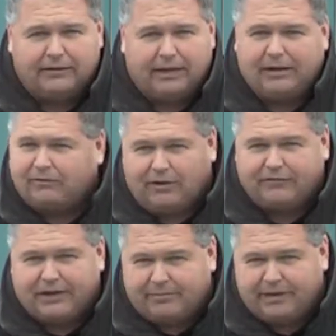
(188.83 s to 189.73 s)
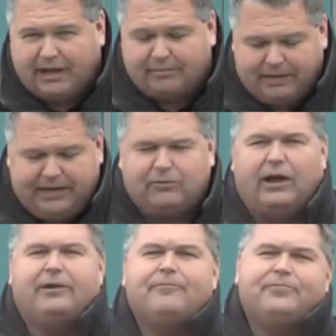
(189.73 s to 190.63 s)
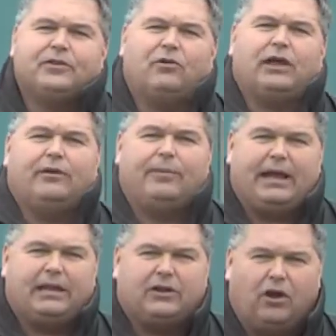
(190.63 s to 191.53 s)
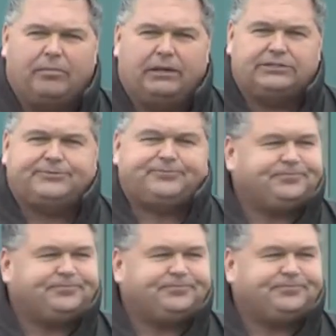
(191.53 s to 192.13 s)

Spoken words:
I don't know if I am or not, but anyway, okay, back in the car business.